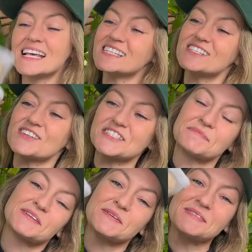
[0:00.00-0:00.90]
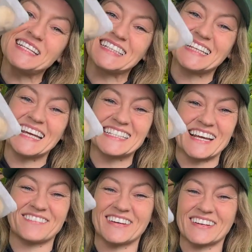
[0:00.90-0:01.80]
St George's mushroom season in
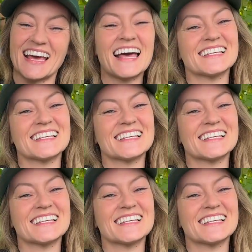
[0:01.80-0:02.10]
Sheffield.